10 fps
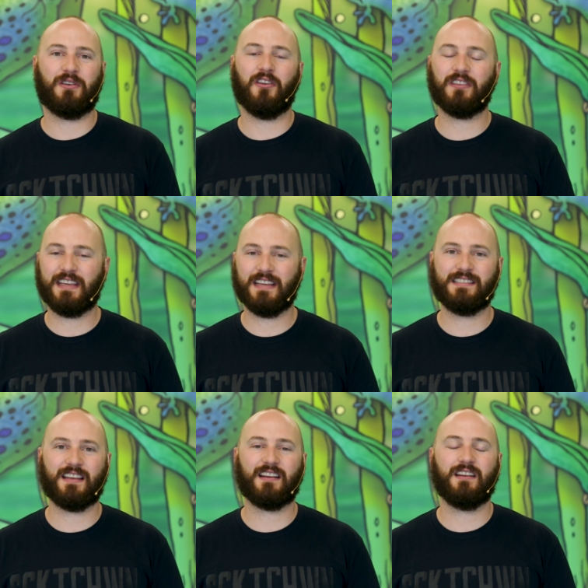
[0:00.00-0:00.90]
and all the kids
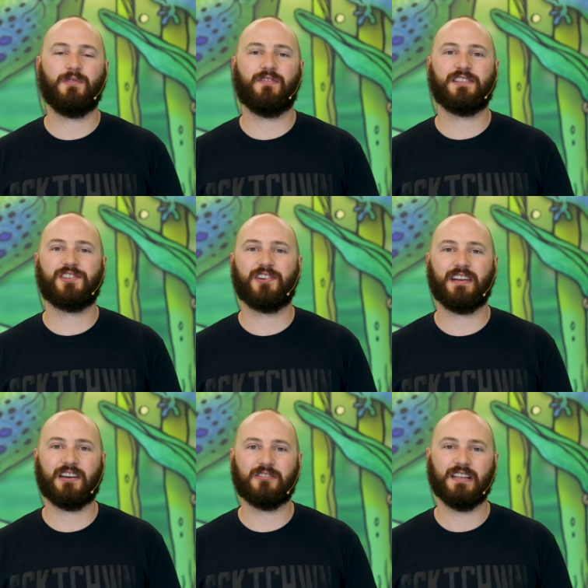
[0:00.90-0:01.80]
that are going to be
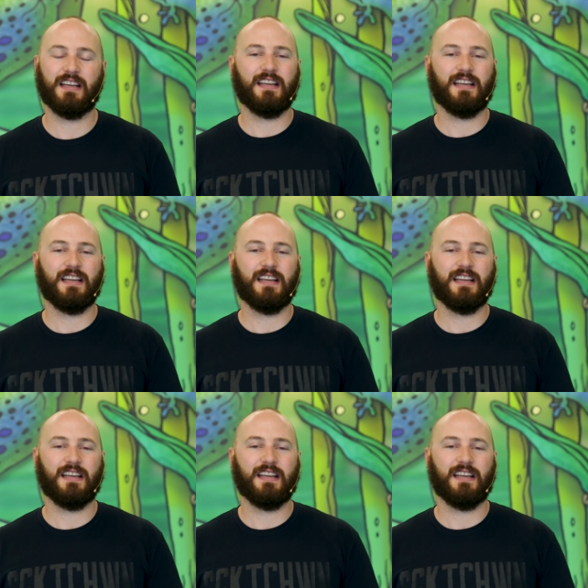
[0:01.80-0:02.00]
venturing out